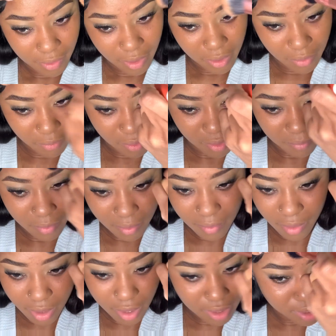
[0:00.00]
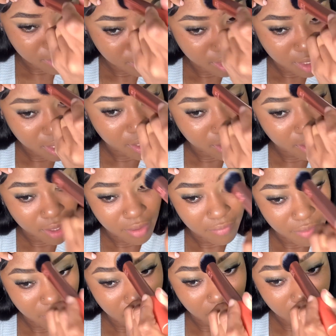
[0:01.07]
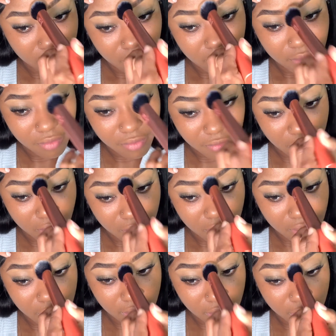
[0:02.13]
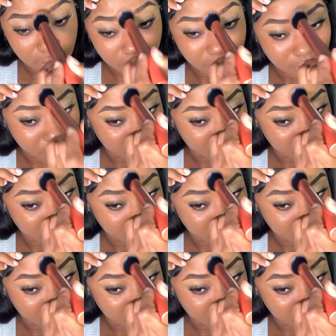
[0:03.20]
I know y'all probably like, she not even getting her forehead.